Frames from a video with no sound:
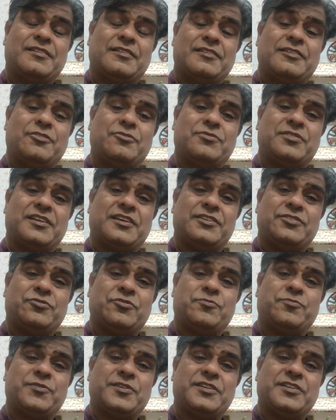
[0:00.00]
Now the
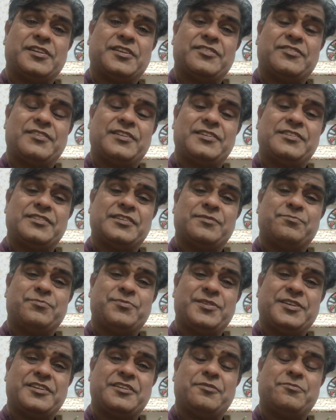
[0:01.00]
European countries are
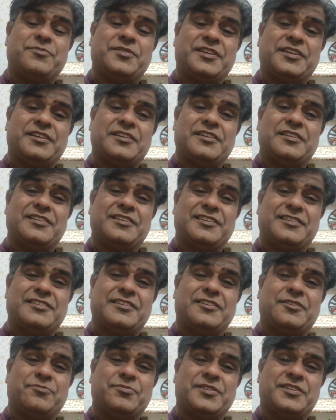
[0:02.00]
becoming a
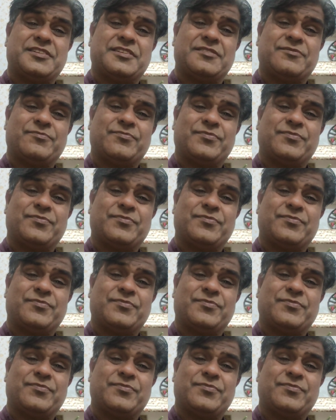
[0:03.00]
little a bit